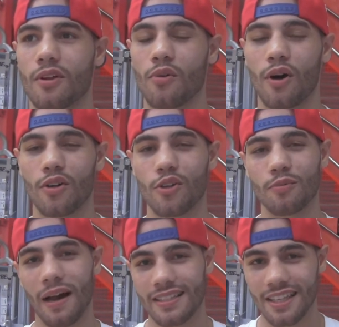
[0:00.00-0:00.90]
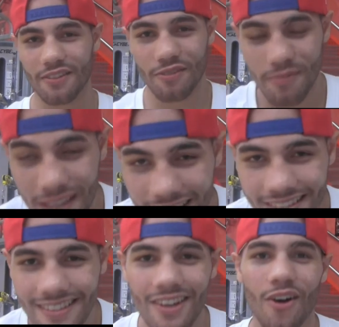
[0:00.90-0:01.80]
Well, you can buy a ticket from me
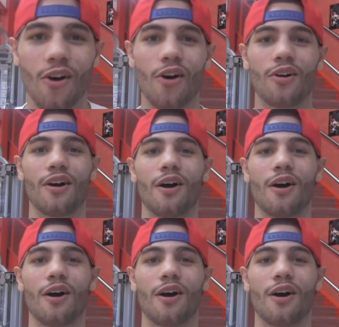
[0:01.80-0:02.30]
or